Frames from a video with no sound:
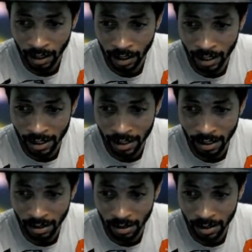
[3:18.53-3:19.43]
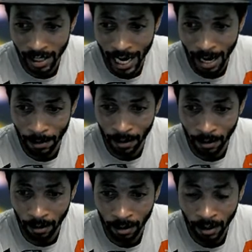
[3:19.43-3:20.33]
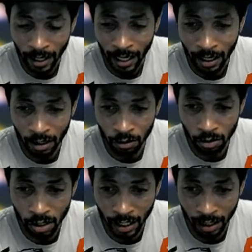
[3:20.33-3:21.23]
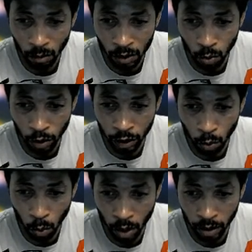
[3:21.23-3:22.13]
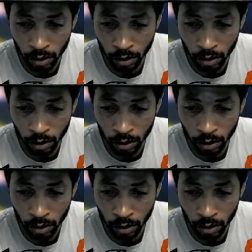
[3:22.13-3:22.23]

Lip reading: this tab here, and then you select which one you want.